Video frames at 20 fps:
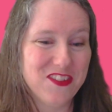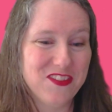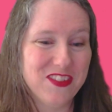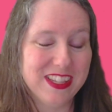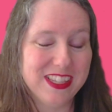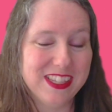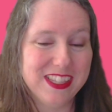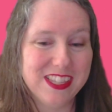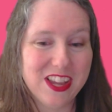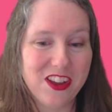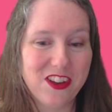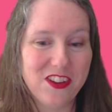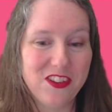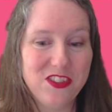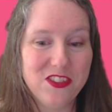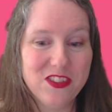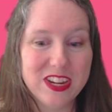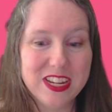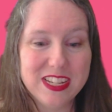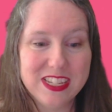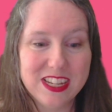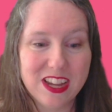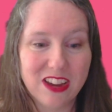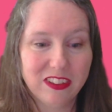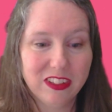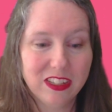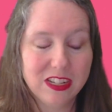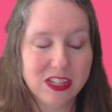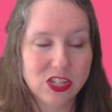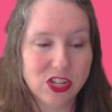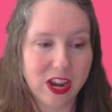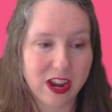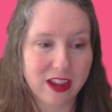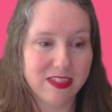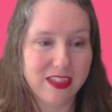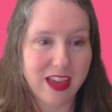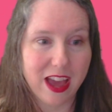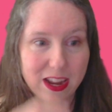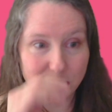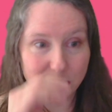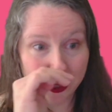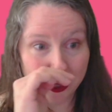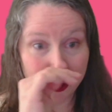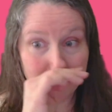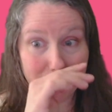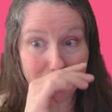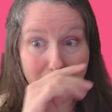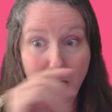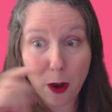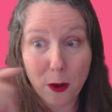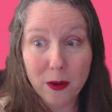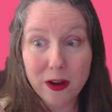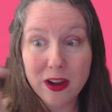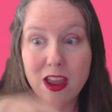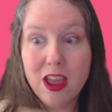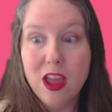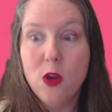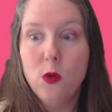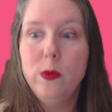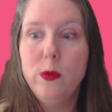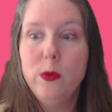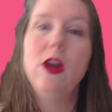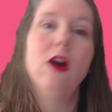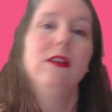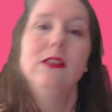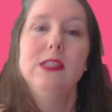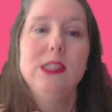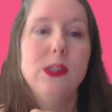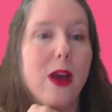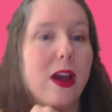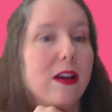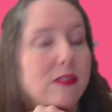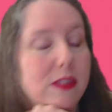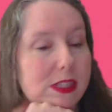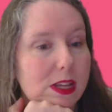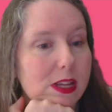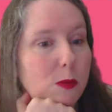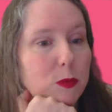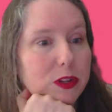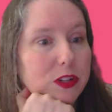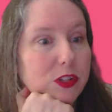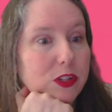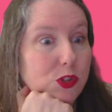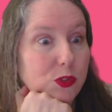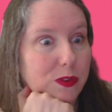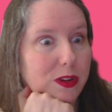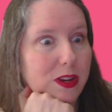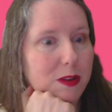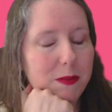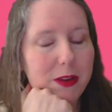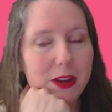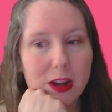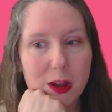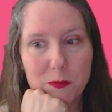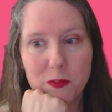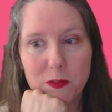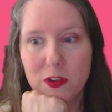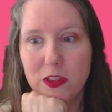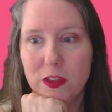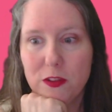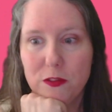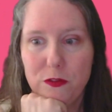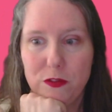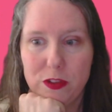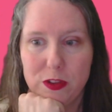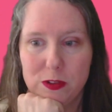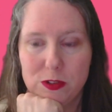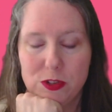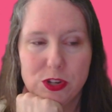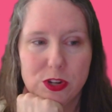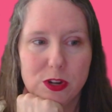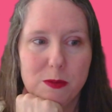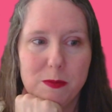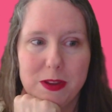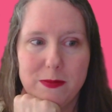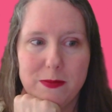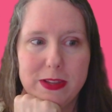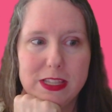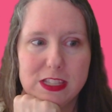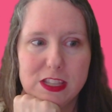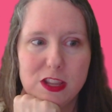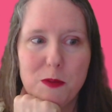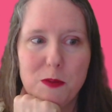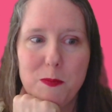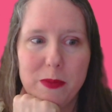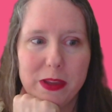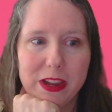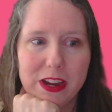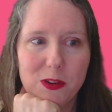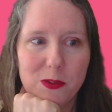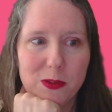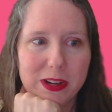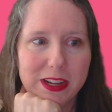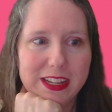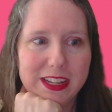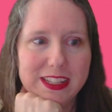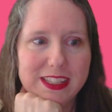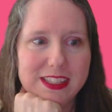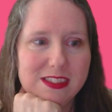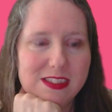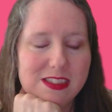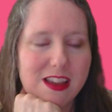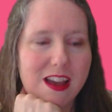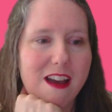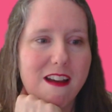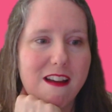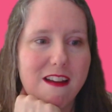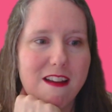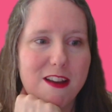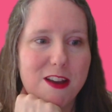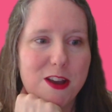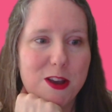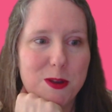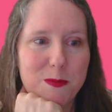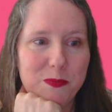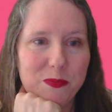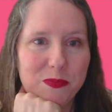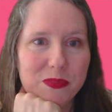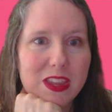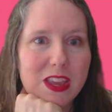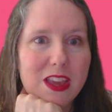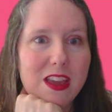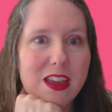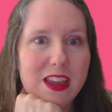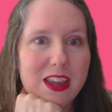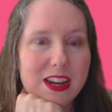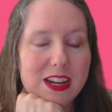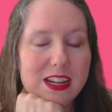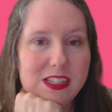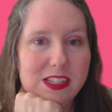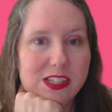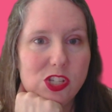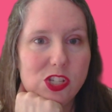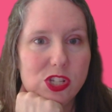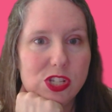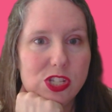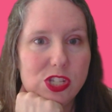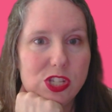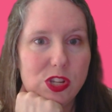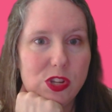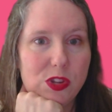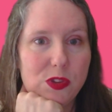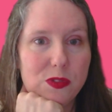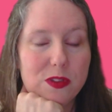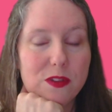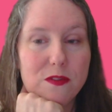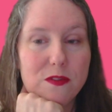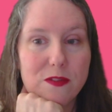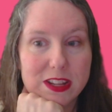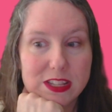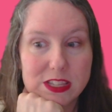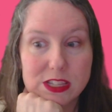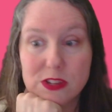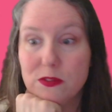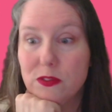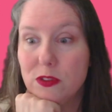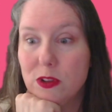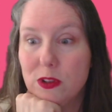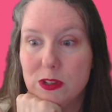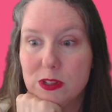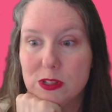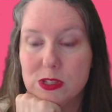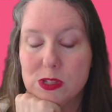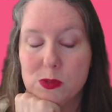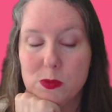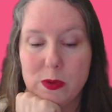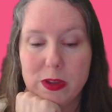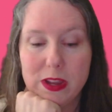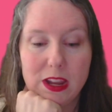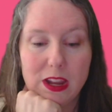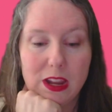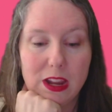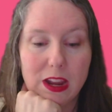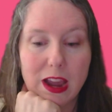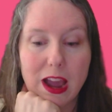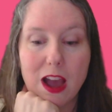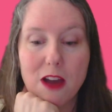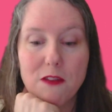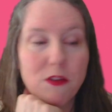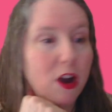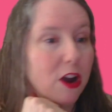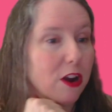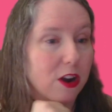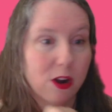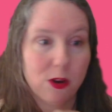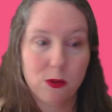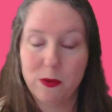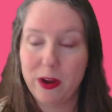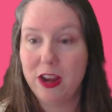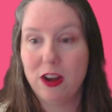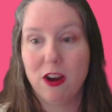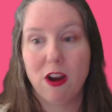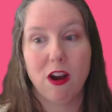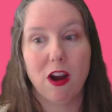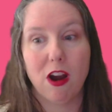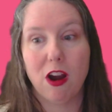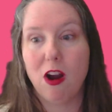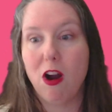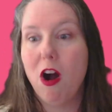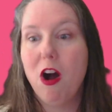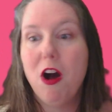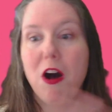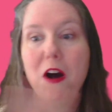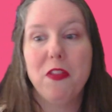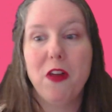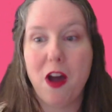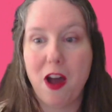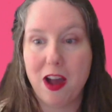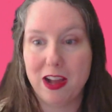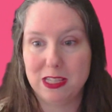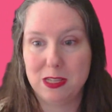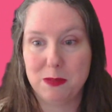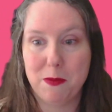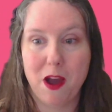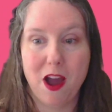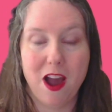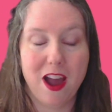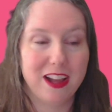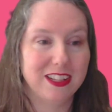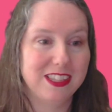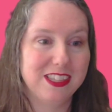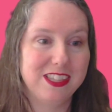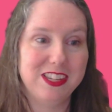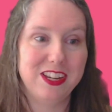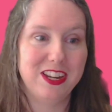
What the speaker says: So you can definitely check that trip out. We also have some we're dreaming up for the future, maybe some big ones. In addition to the festivals, we have on our radar all the hot spots,